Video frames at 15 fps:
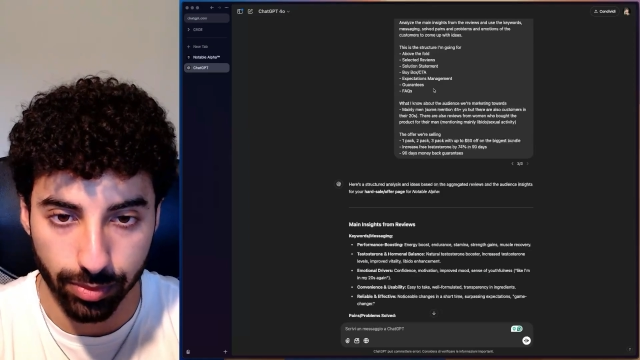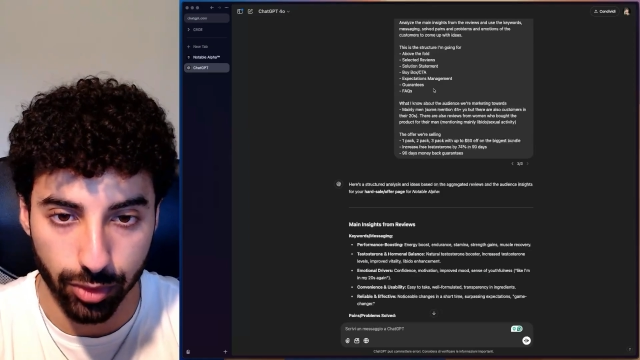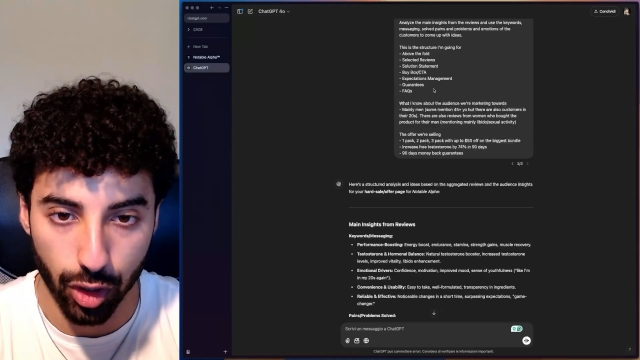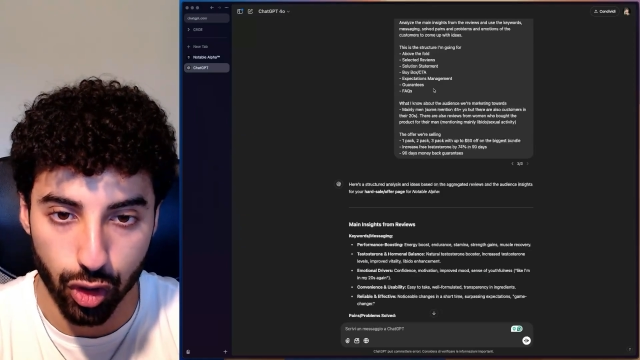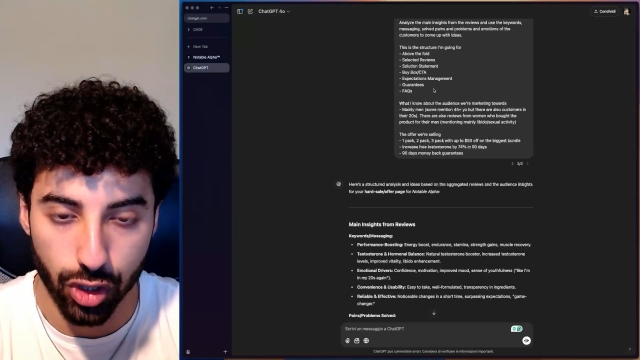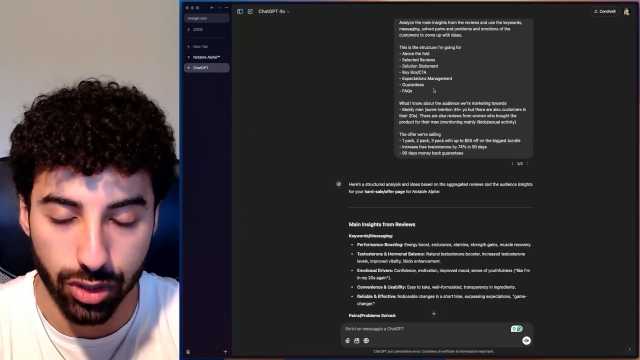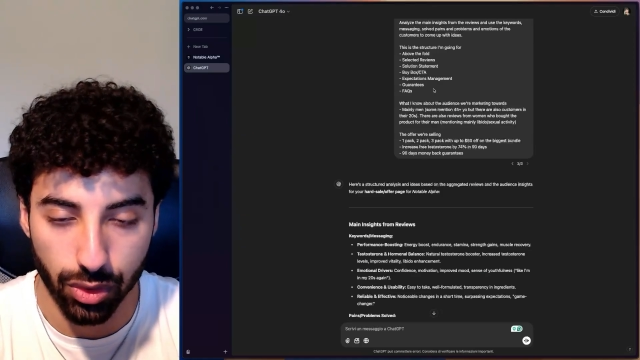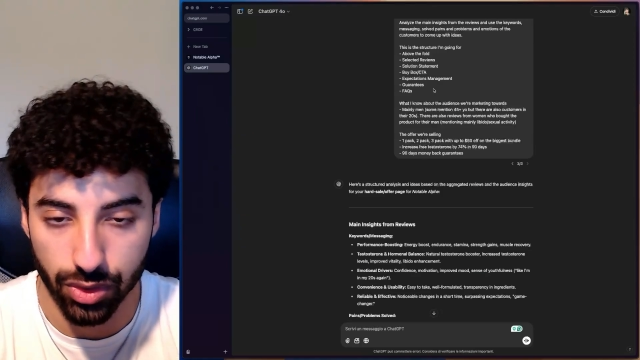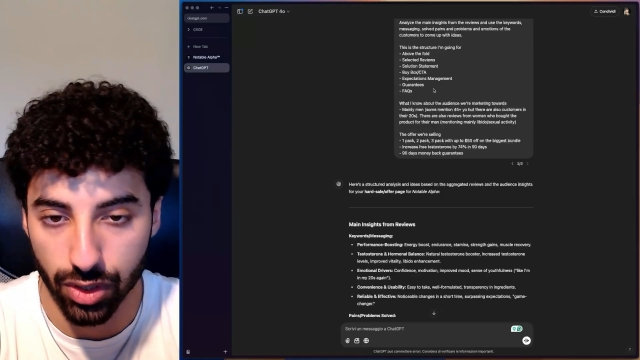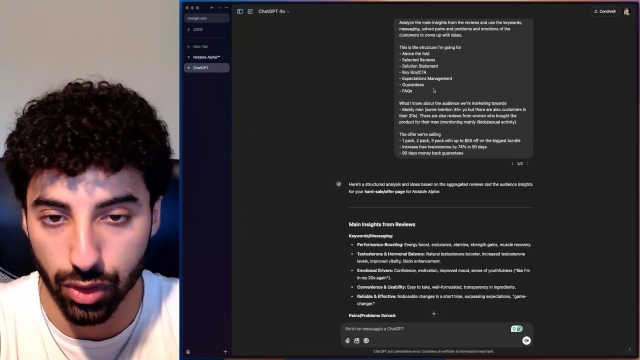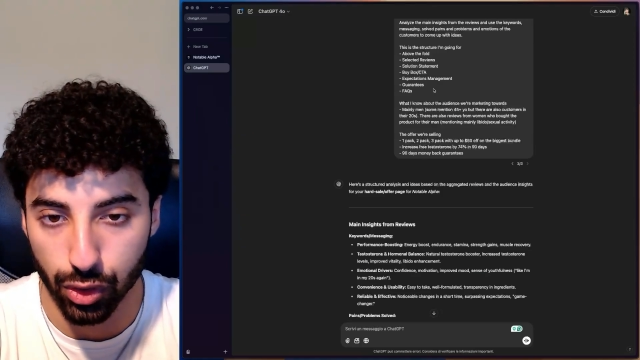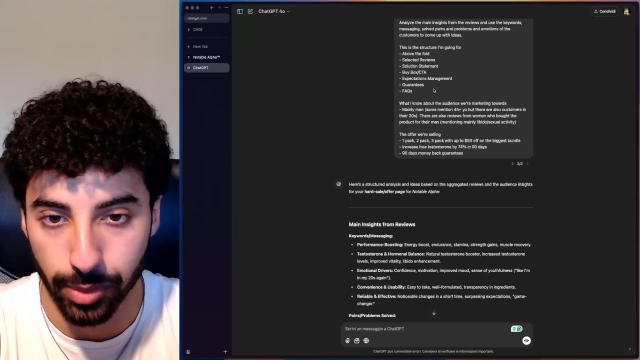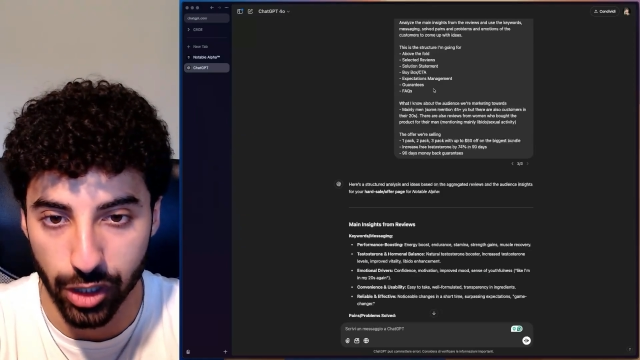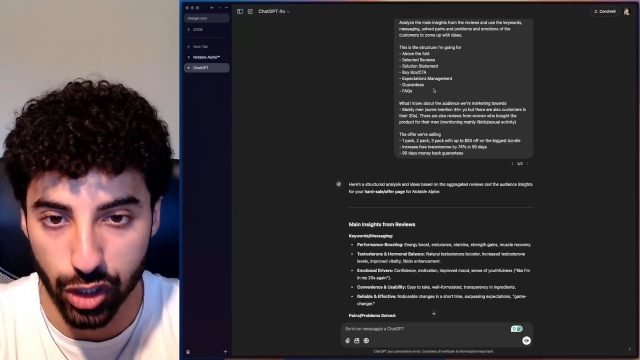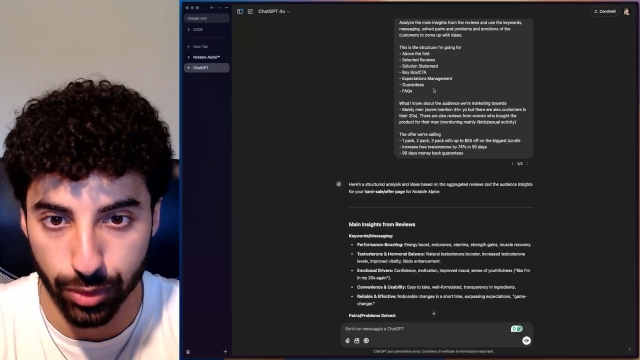not just on sales
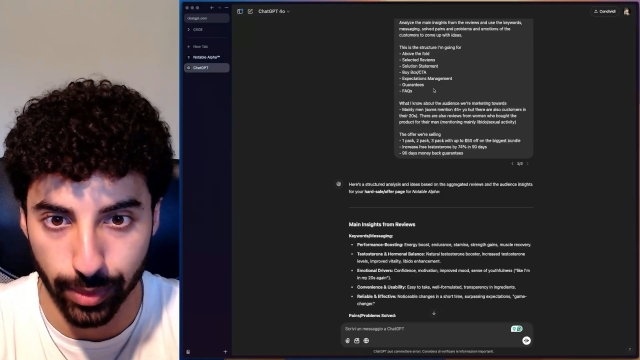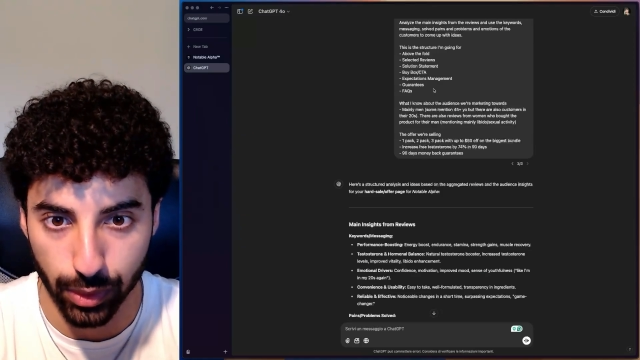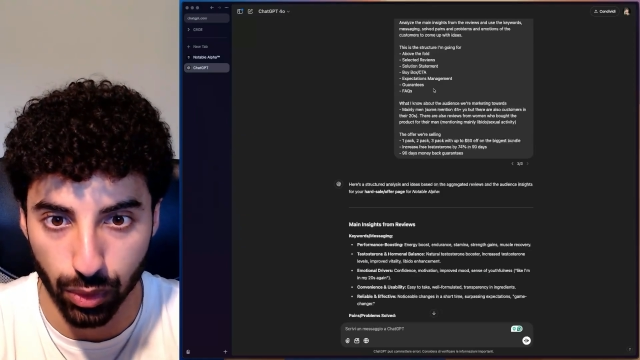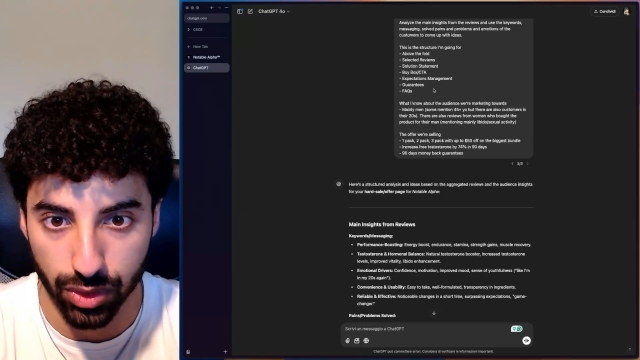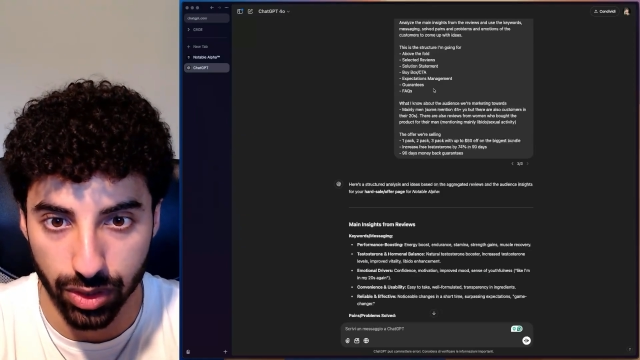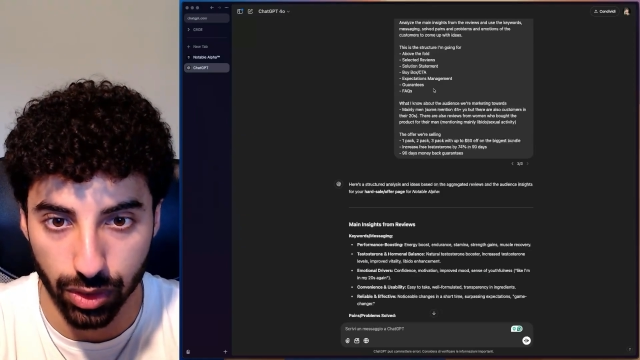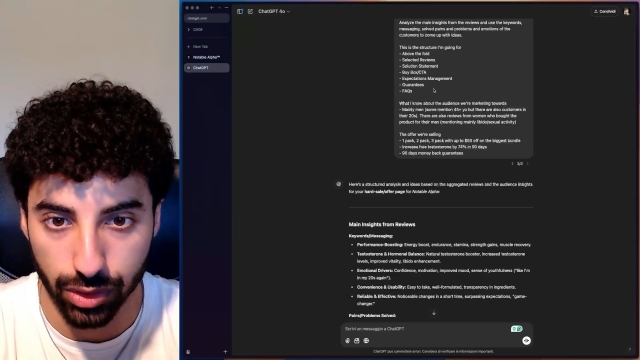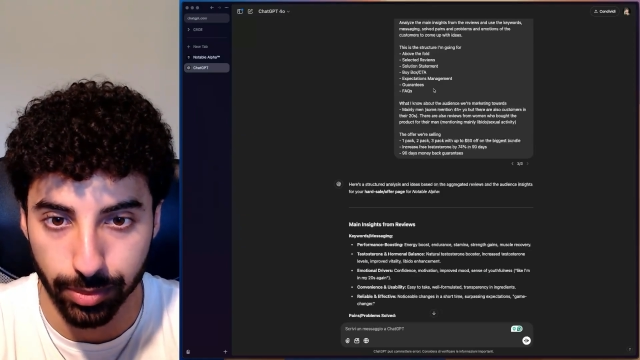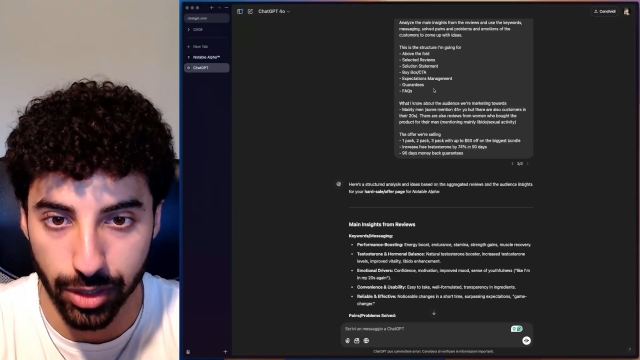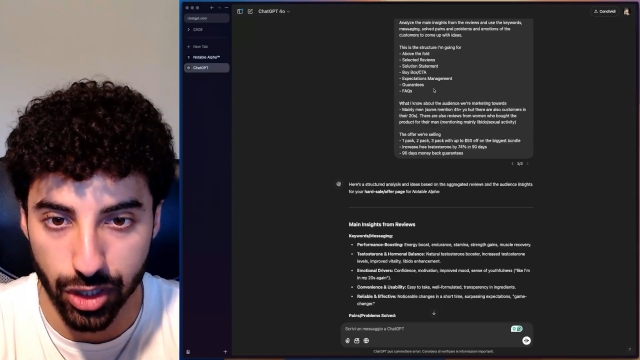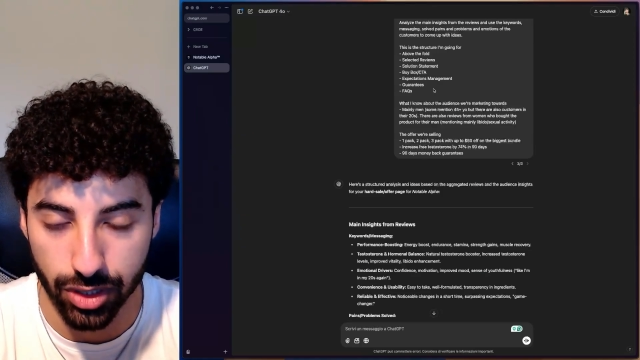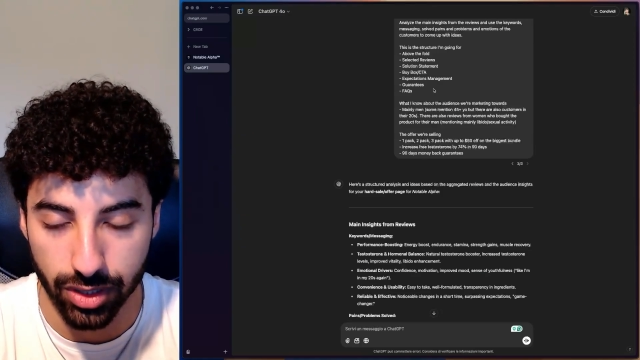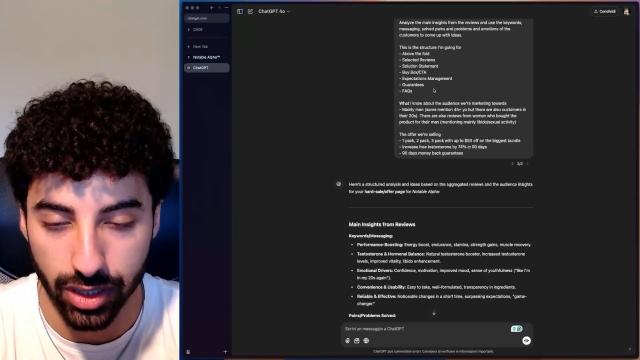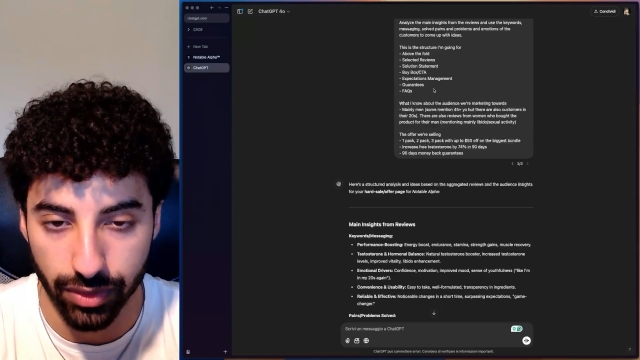pages, but on sales pages